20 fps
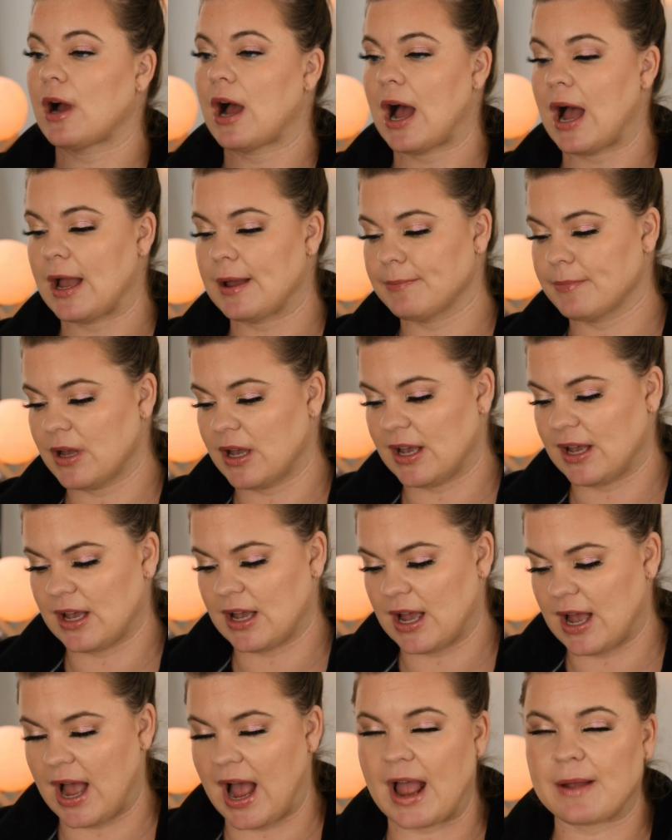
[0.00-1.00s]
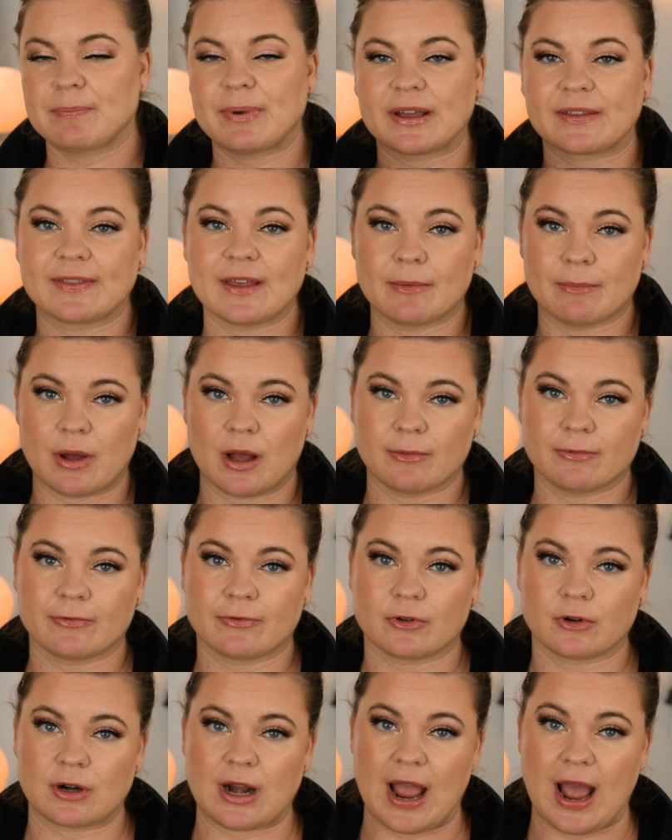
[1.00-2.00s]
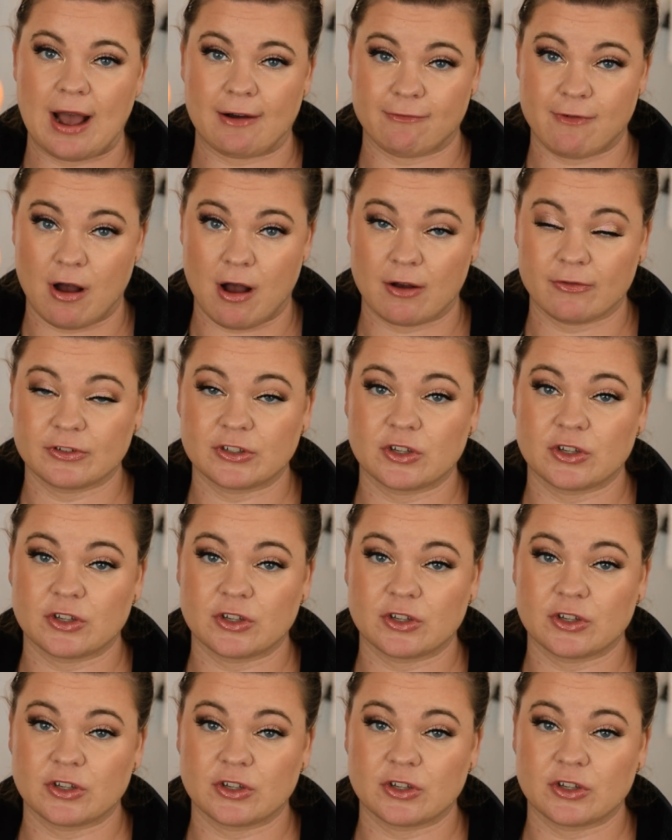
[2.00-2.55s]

I picked them up for half off,